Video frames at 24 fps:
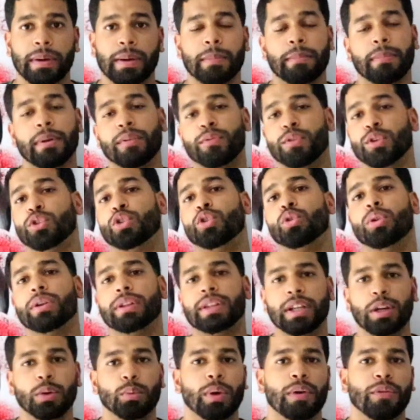But if you do a
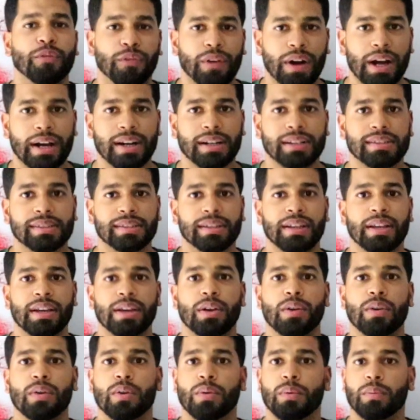deal with Fox,
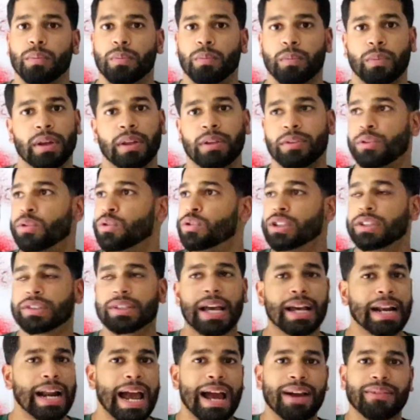you just
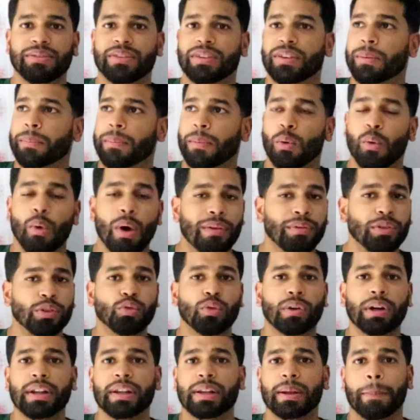got to have whoever's
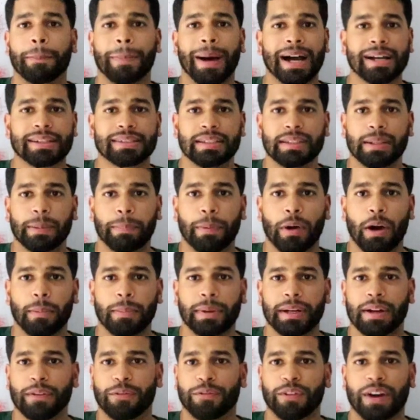running the boxing
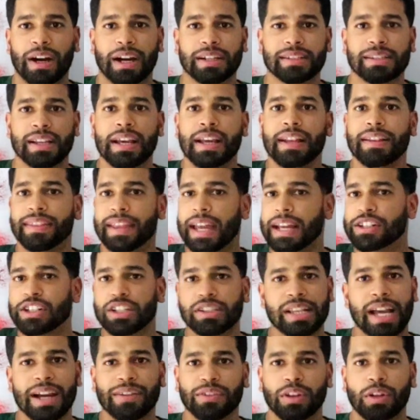department at Fox, they
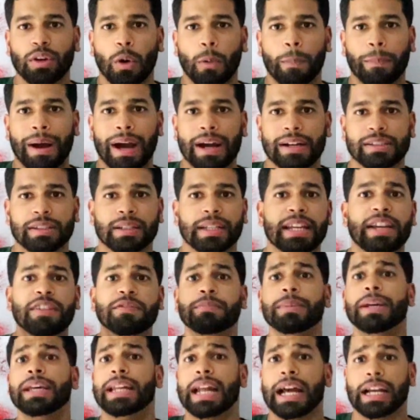just have to know boxing. Give
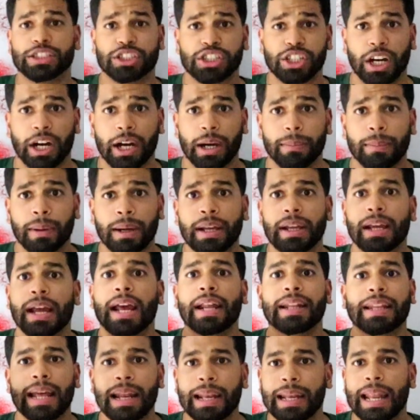me that job.
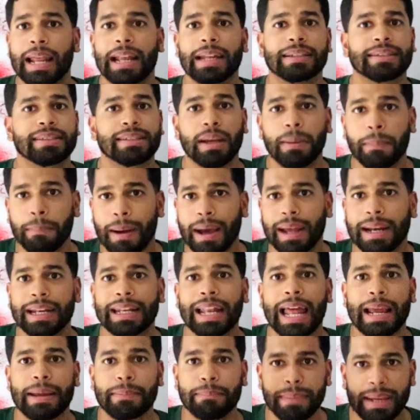And then let somebody
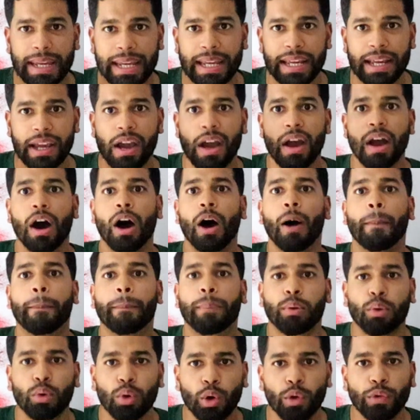like me
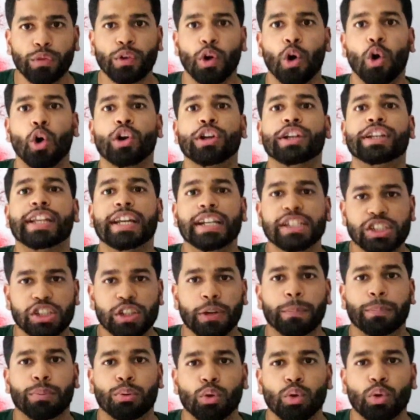approve or
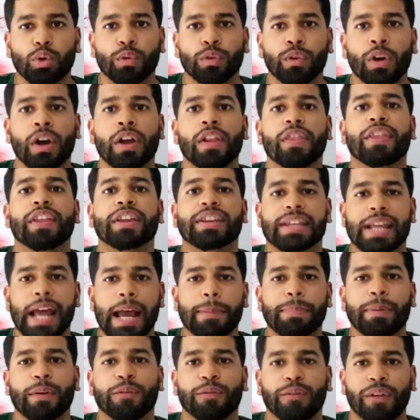disapprove the
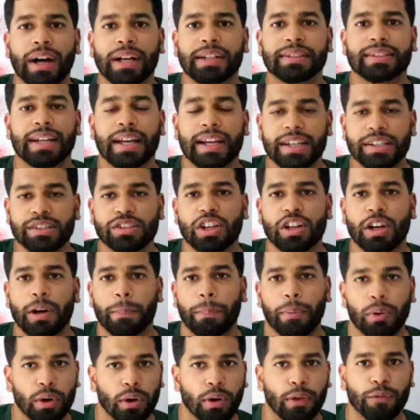type of fights that he's going to
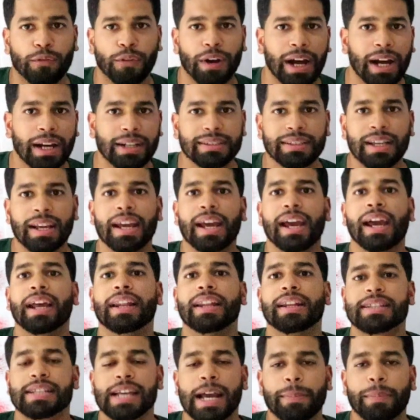put on Fox, and
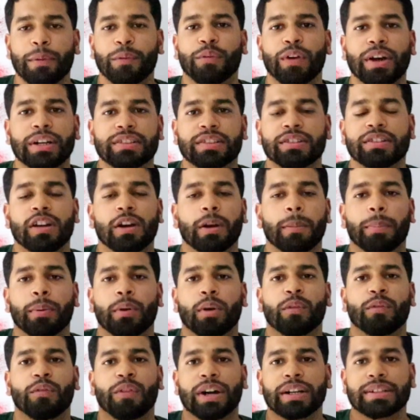the type of fights he's going to put
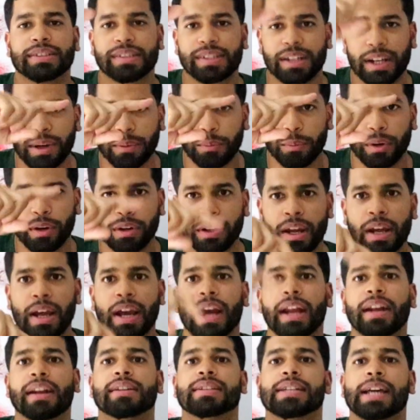on Fox Network,
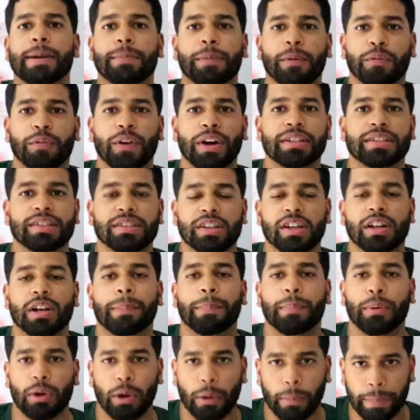and the type of fights he's going to
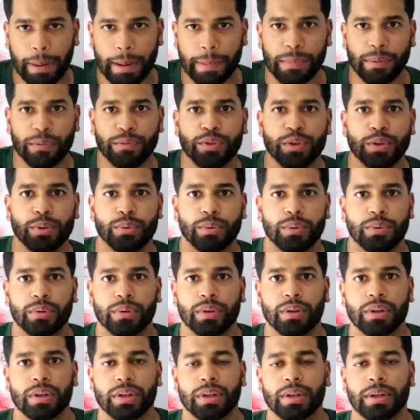put on pay-per-view.
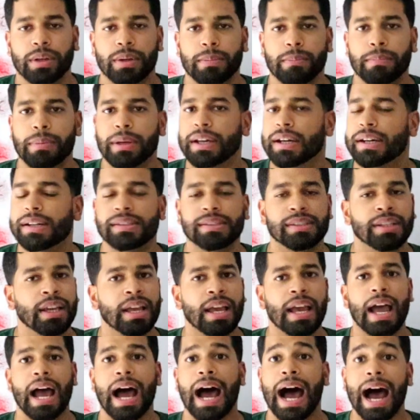Because
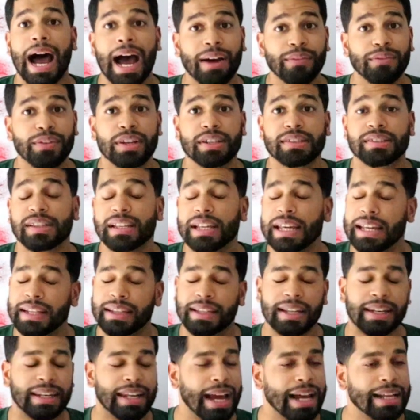obviously he
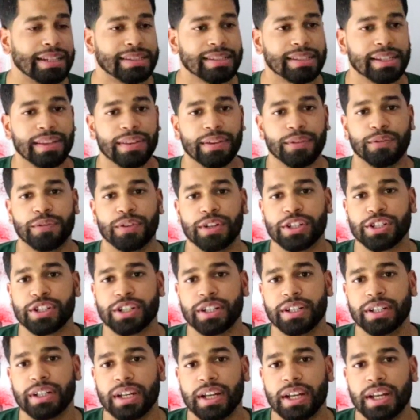did not see the
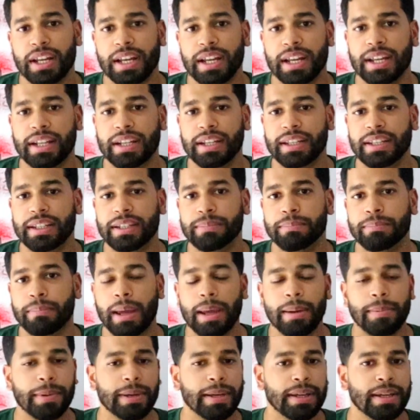vision.
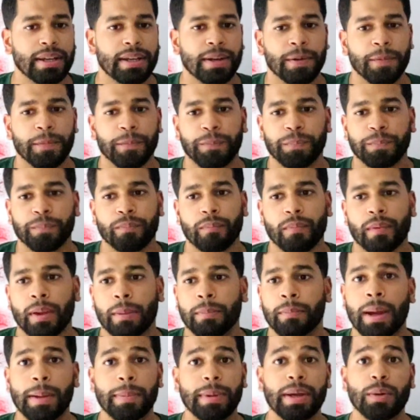Maybe
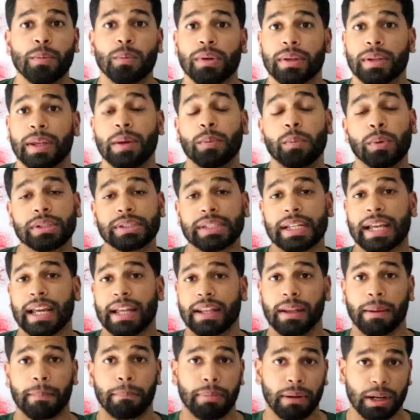he wasn't getting
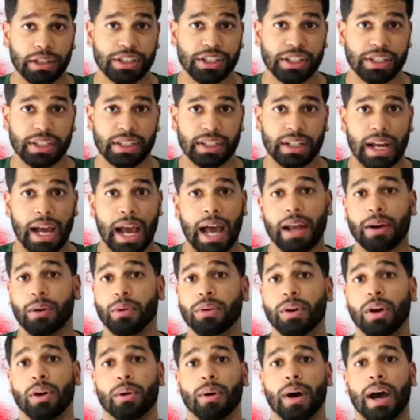the budget. I don't
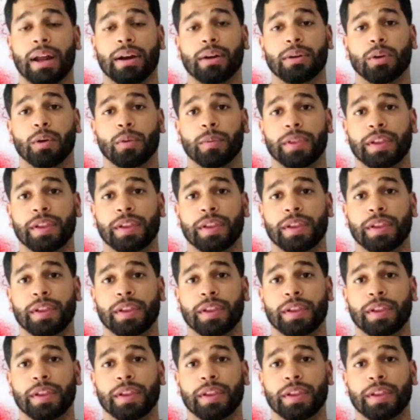know.